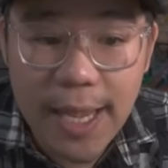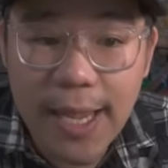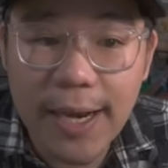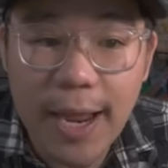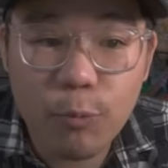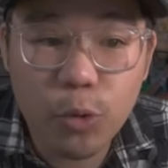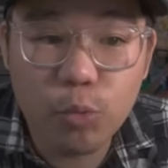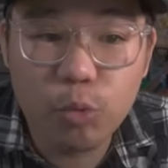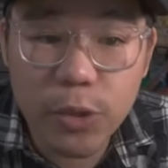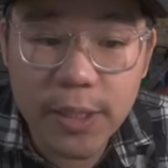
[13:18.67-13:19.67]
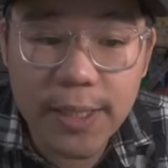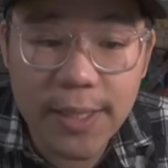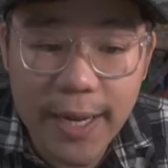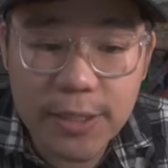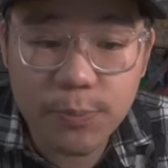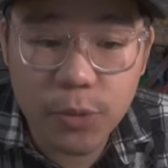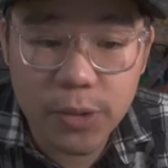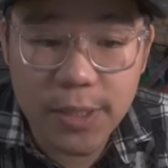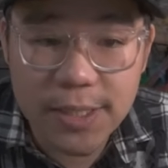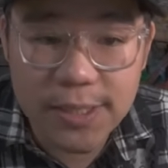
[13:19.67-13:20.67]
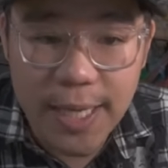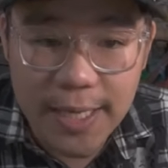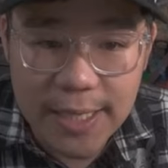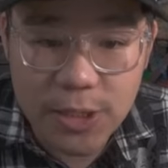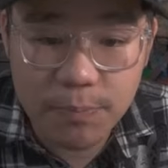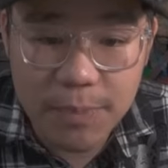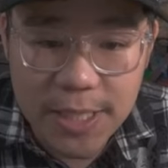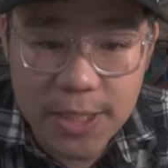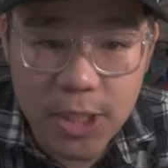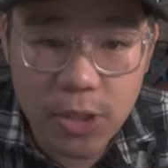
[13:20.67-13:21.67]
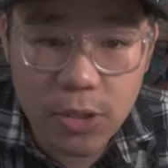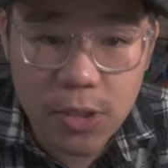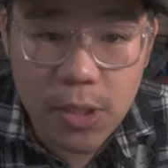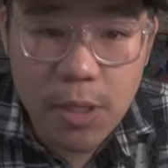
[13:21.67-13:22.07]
And I would really like to put this set into B tier,